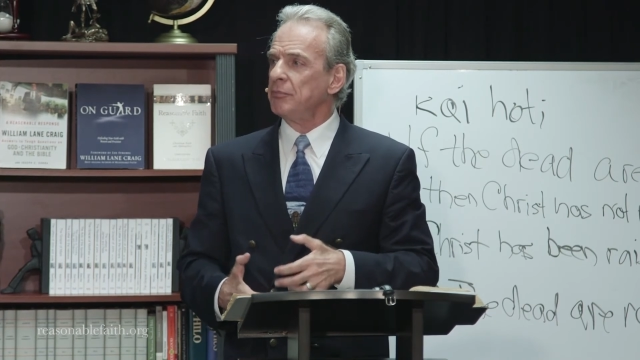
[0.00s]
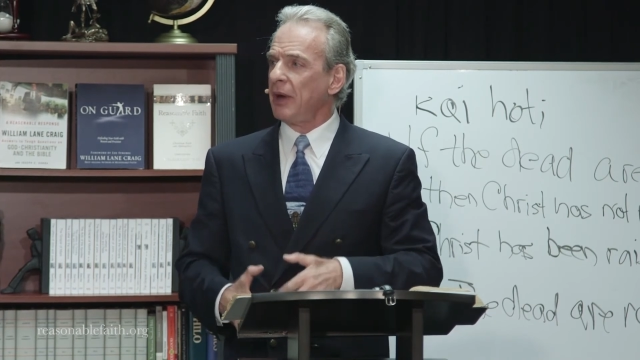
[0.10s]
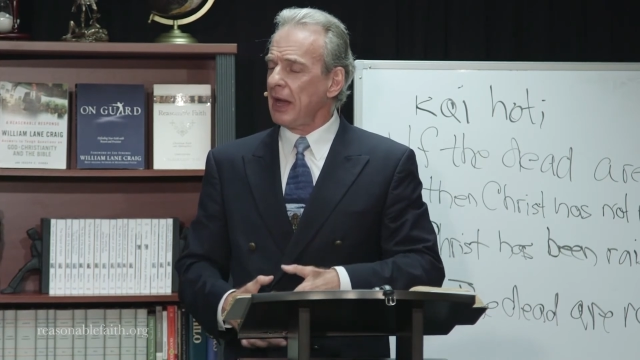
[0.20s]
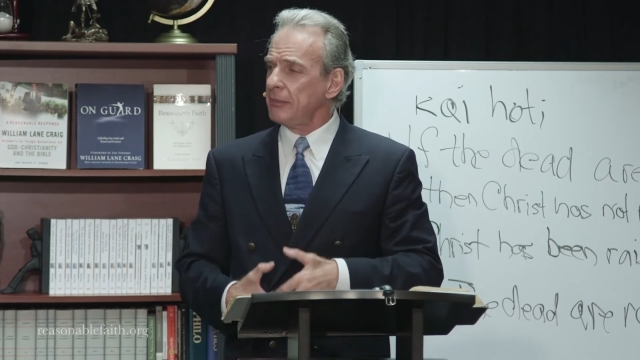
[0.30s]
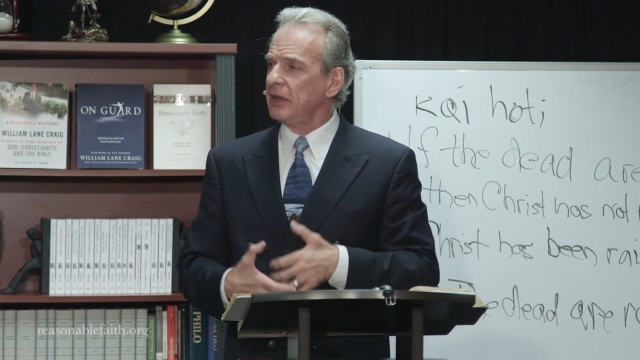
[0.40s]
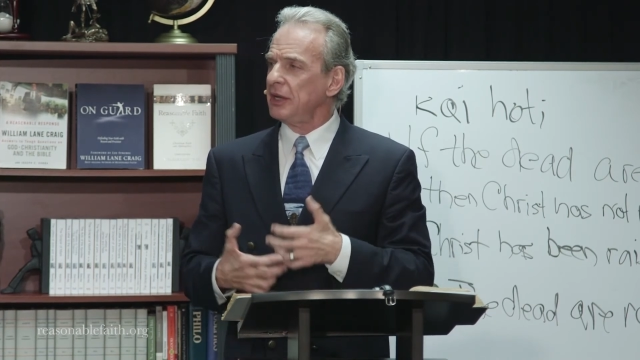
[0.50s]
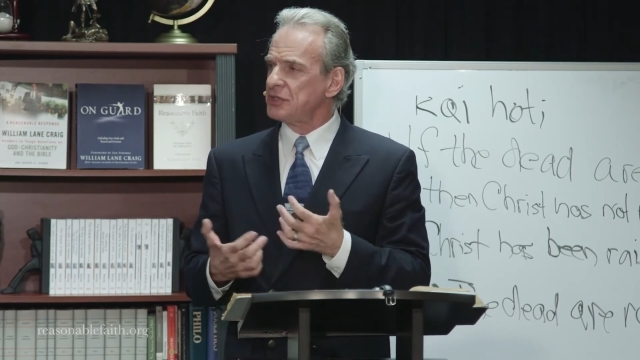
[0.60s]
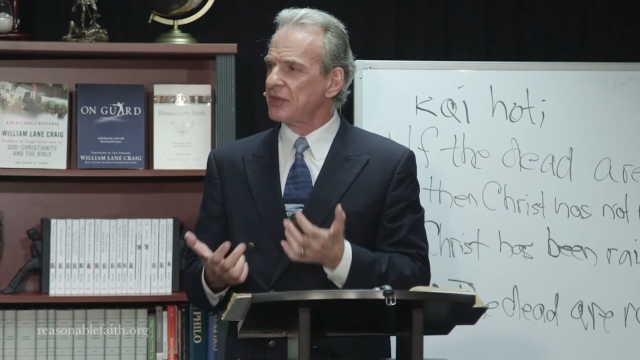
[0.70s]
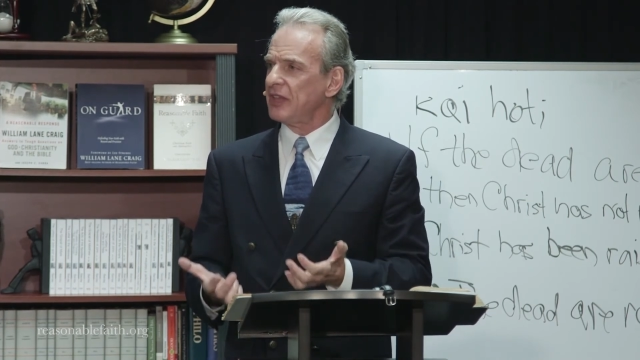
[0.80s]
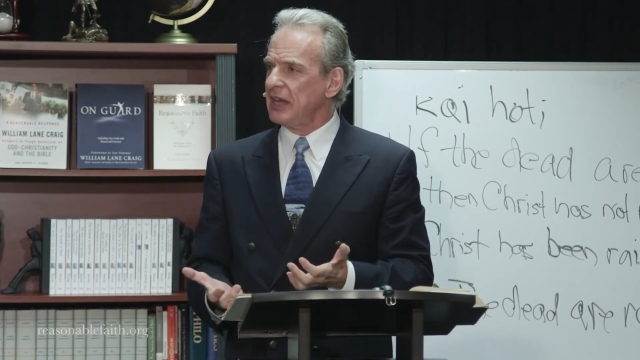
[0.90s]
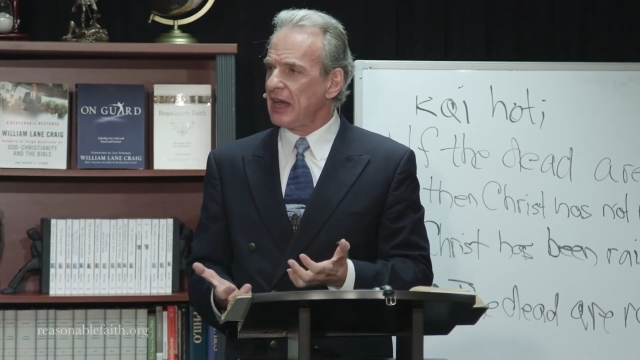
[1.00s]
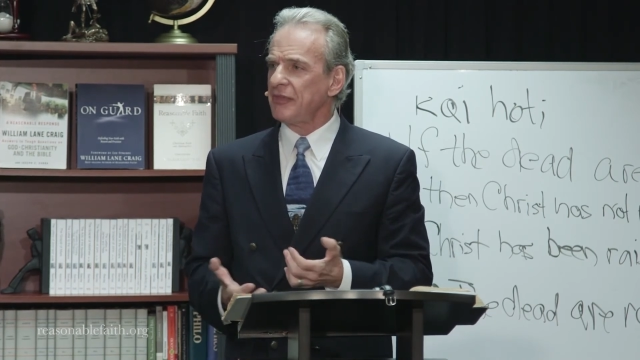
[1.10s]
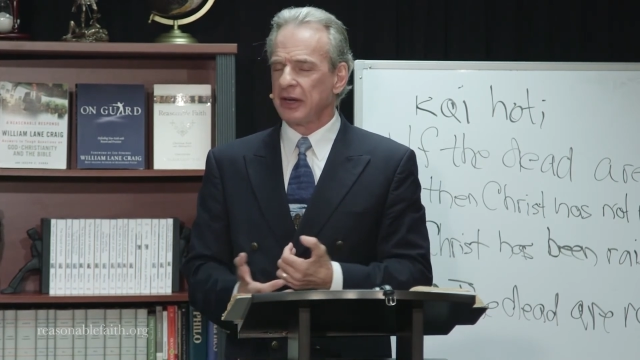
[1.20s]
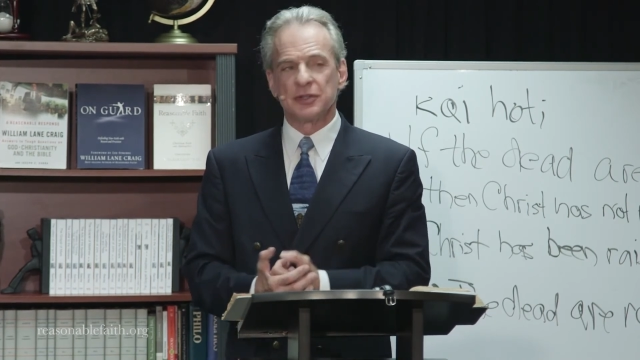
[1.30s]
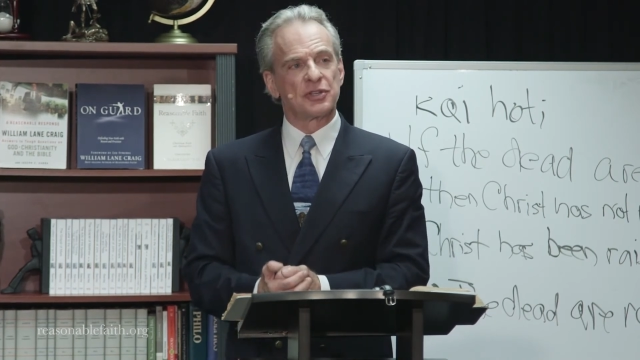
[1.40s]
by means of the
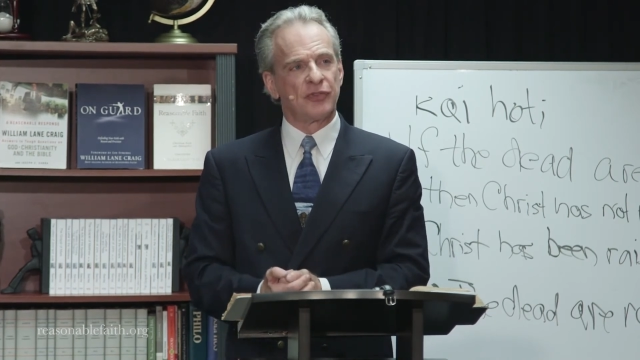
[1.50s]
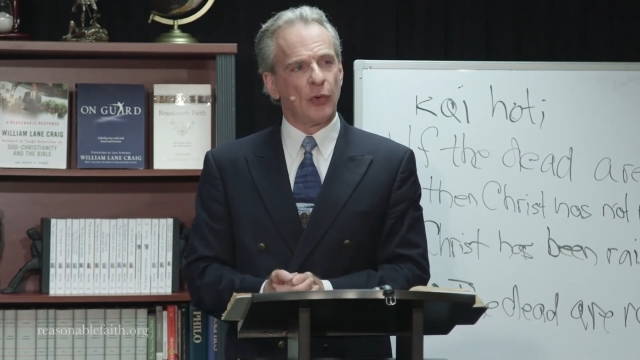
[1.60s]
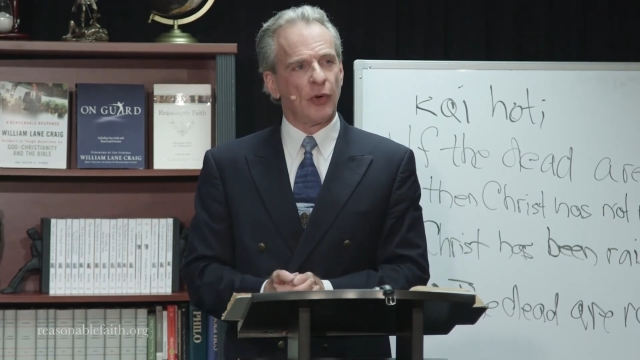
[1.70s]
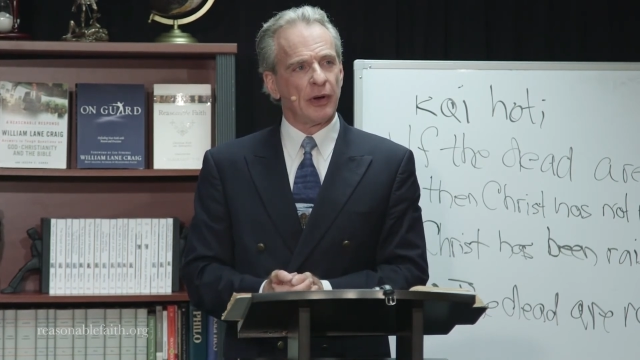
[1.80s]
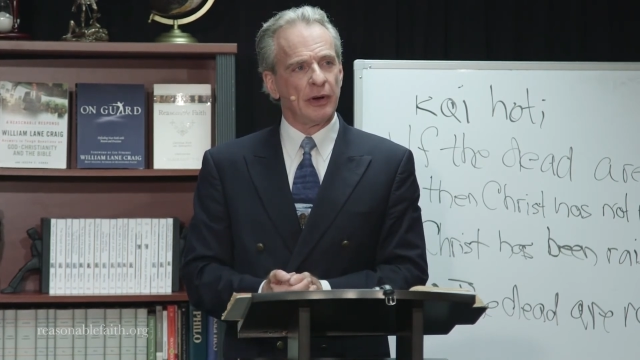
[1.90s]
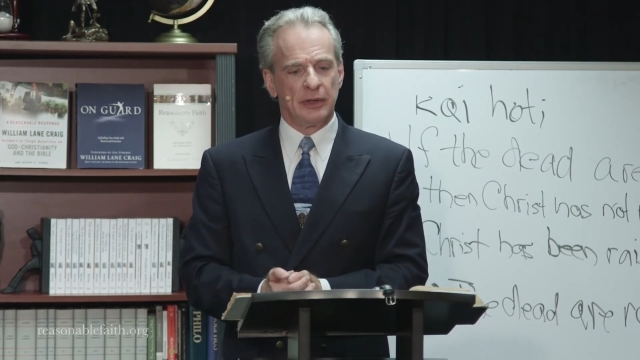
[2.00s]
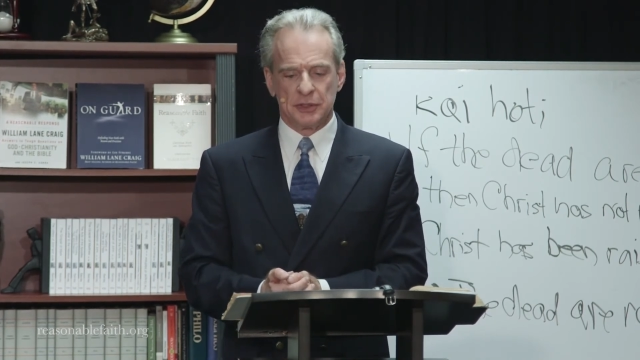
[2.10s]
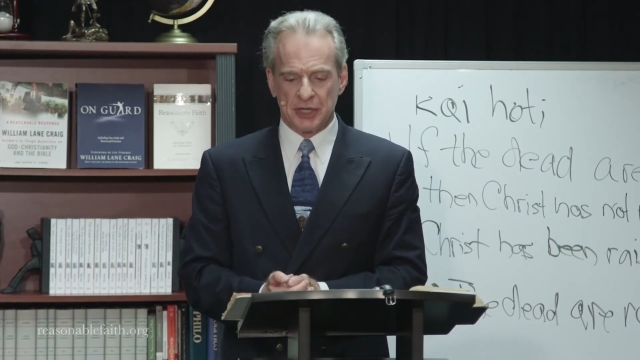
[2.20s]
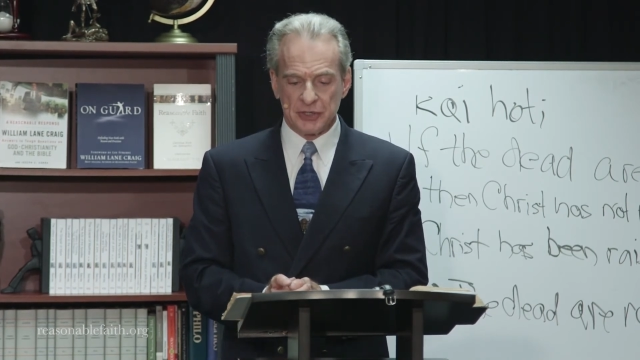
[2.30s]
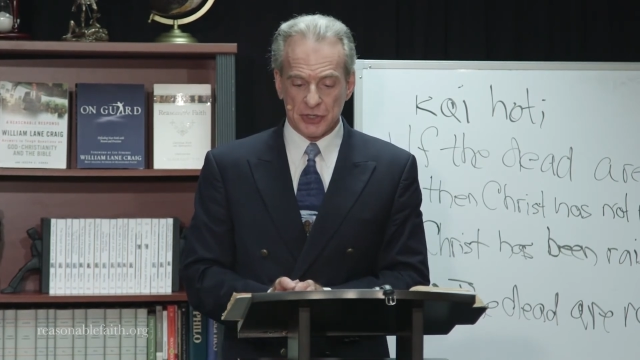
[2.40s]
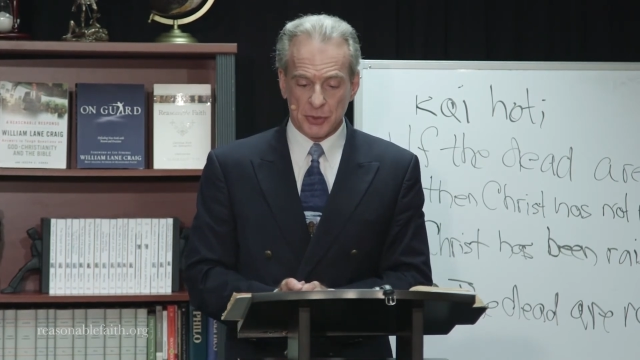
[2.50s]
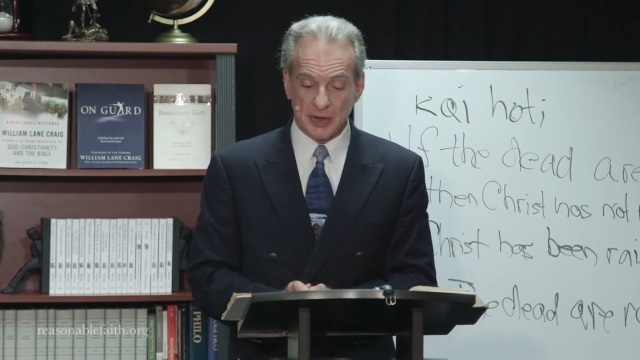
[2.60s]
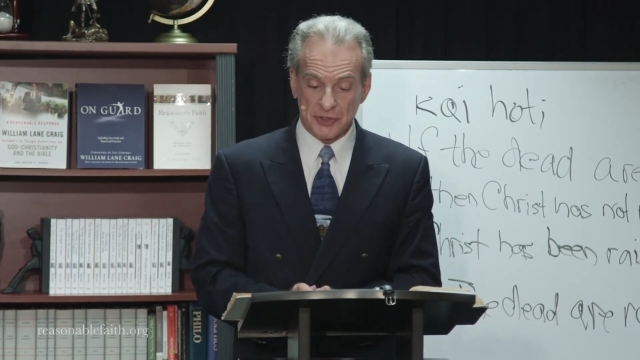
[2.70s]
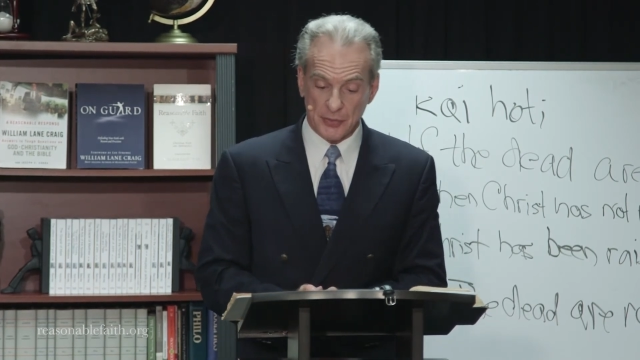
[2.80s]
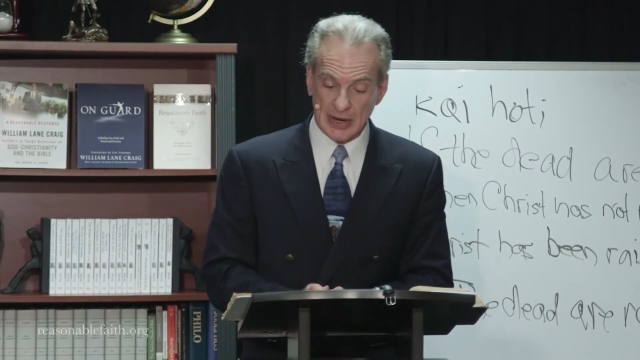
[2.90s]
evidence for Jesus'
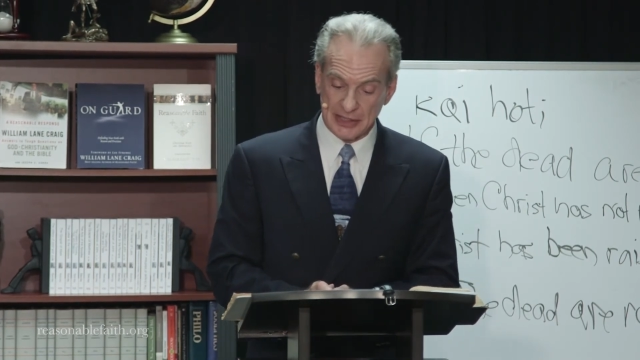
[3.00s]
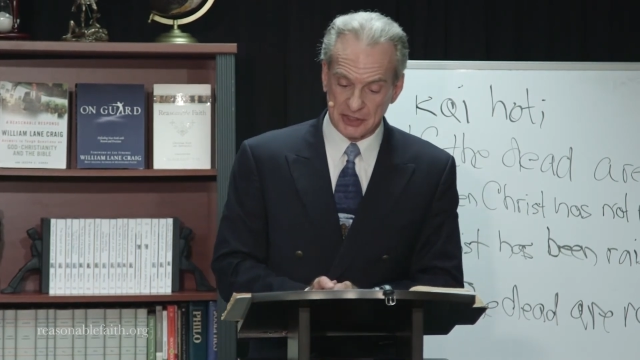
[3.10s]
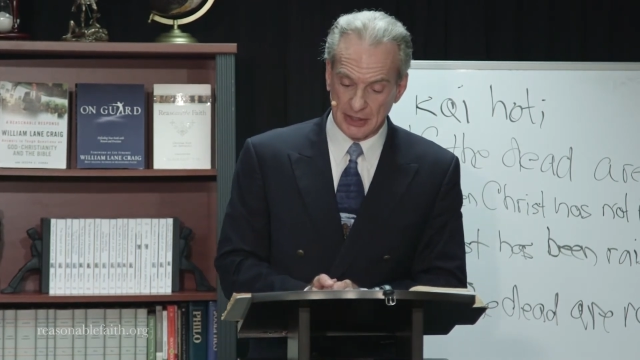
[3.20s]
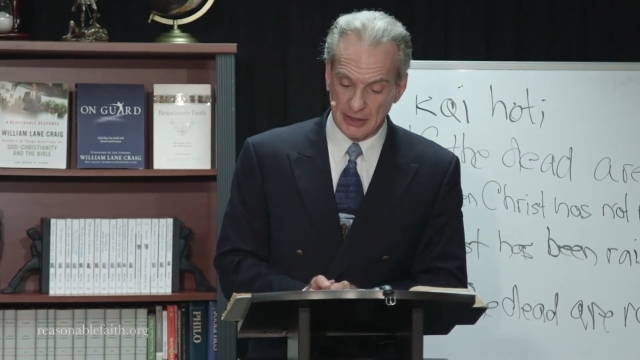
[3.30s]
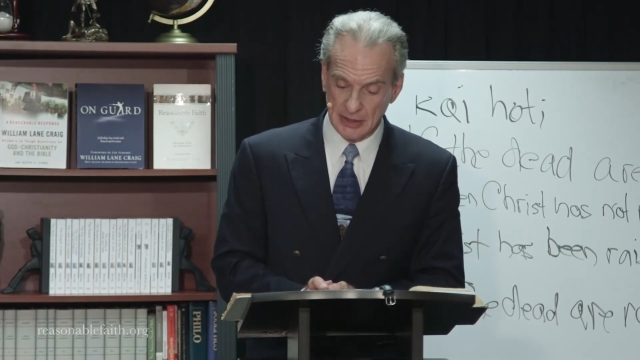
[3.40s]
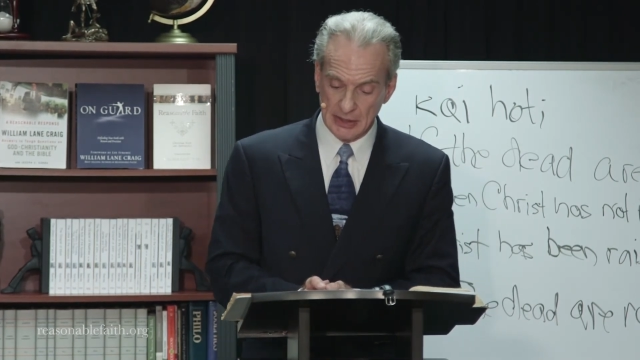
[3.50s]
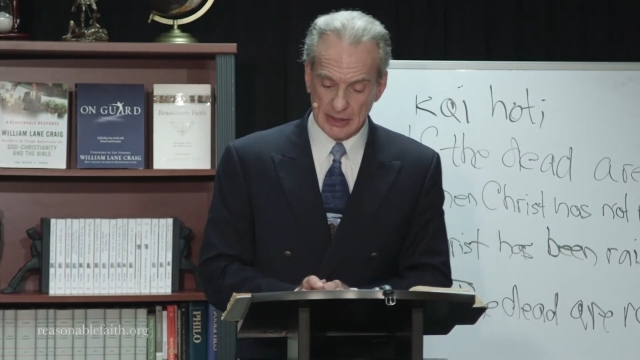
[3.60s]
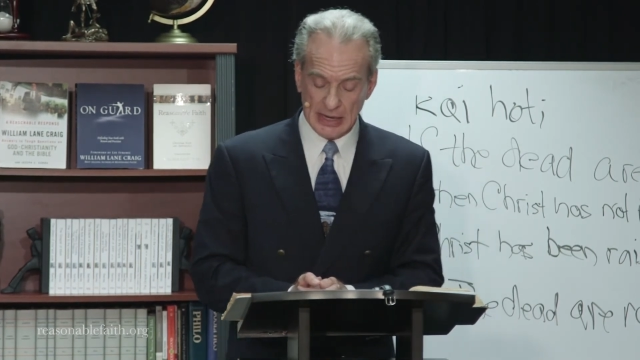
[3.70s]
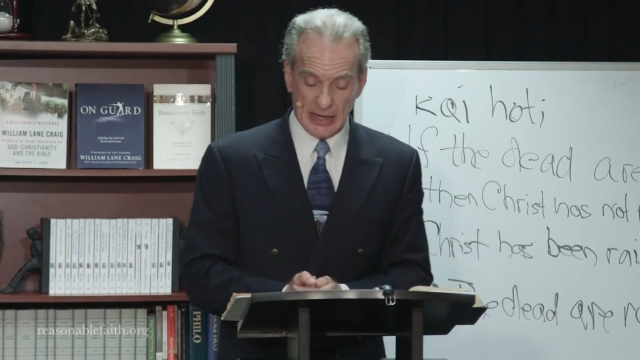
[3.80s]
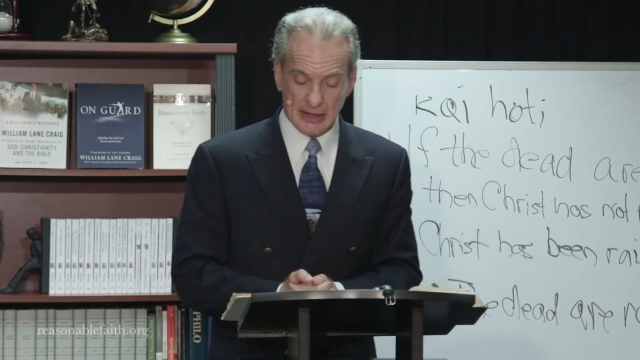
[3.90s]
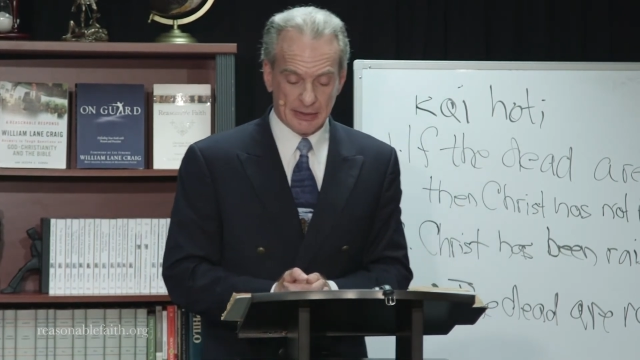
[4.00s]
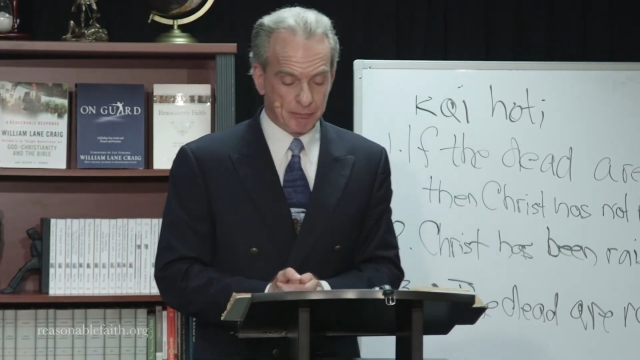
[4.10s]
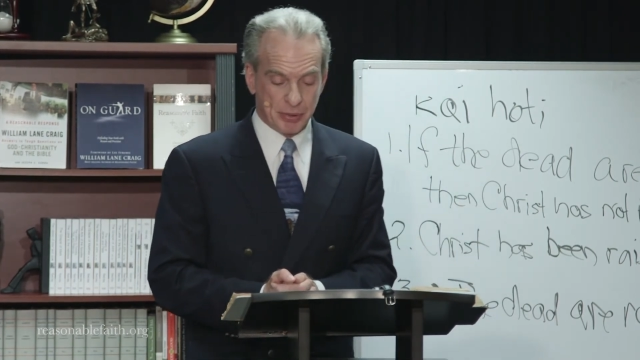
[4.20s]
resurrection uh,